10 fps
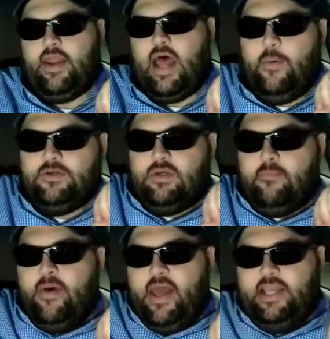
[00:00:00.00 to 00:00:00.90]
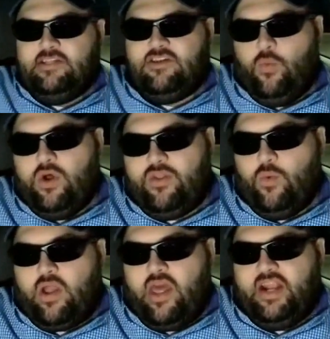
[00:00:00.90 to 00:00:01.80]
I was amazed at what
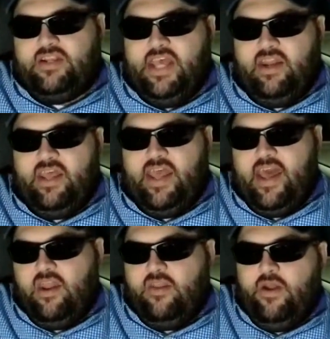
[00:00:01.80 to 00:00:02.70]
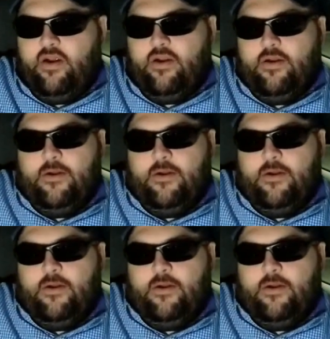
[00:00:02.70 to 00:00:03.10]
what kind of tech they had in there.